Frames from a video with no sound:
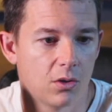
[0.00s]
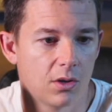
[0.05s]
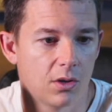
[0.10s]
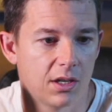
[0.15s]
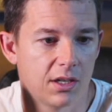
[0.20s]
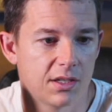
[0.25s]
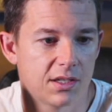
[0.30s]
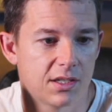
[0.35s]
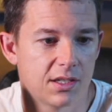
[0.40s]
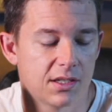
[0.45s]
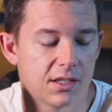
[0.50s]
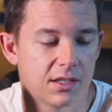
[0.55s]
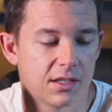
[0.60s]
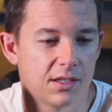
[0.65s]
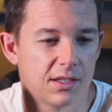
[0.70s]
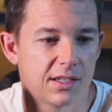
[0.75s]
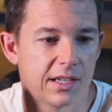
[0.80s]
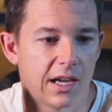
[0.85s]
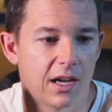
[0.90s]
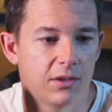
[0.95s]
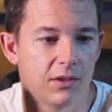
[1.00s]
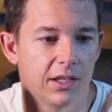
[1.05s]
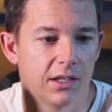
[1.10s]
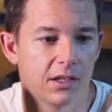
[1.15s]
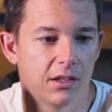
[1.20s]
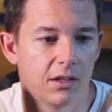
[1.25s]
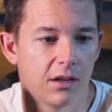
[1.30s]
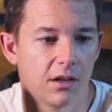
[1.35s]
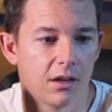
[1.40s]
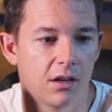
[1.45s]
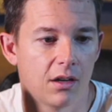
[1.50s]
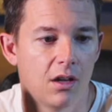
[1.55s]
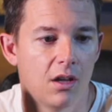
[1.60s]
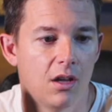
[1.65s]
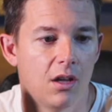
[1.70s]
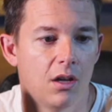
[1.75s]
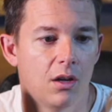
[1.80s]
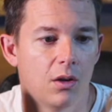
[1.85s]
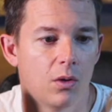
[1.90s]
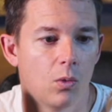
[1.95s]
an assistant sound editor
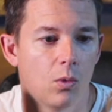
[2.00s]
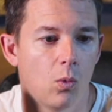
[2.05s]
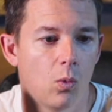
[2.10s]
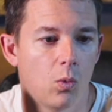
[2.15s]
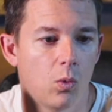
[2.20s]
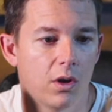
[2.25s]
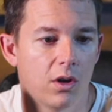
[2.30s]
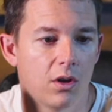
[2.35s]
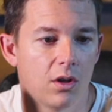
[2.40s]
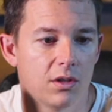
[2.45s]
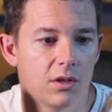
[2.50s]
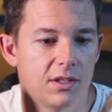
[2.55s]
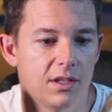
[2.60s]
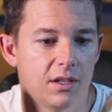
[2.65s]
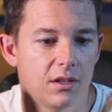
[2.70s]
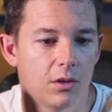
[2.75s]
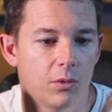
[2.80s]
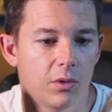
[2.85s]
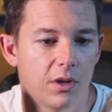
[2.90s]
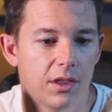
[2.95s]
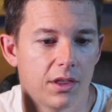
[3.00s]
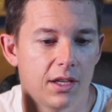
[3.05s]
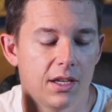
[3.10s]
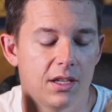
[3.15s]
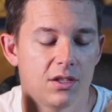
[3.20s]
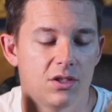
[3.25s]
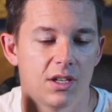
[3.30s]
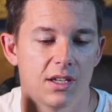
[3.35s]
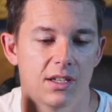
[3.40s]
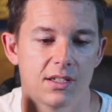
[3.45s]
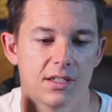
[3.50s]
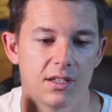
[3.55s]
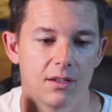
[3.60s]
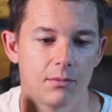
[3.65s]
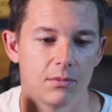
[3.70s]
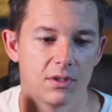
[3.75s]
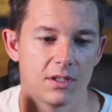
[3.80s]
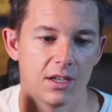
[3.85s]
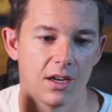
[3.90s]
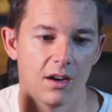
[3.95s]
will deal with ingesting
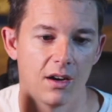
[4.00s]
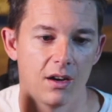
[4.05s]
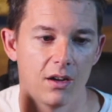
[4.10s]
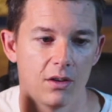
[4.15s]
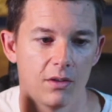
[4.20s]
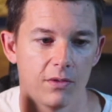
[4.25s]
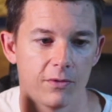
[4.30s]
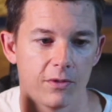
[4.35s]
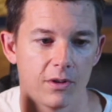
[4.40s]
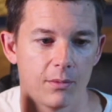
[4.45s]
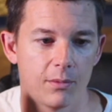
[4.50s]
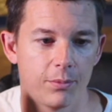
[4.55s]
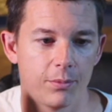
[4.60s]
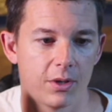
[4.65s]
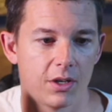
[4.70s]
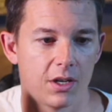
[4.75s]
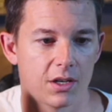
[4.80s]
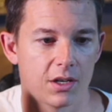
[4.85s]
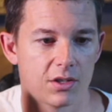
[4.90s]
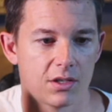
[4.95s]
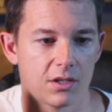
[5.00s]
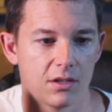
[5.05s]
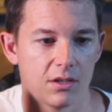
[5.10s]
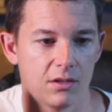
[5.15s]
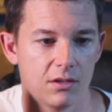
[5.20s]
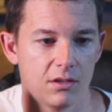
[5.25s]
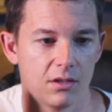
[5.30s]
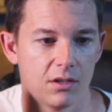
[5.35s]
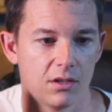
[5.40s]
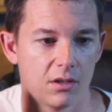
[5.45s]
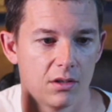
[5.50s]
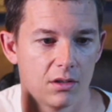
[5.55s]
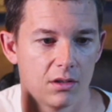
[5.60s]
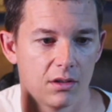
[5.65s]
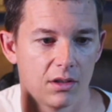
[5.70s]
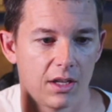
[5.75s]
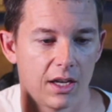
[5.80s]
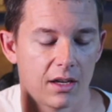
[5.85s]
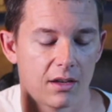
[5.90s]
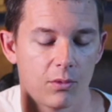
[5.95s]
material from production,
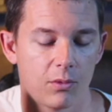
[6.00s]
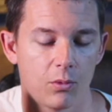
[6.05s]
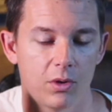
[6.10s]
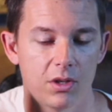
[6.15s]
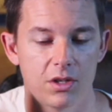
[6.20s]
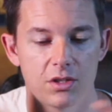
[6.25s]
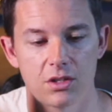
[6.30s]
like when a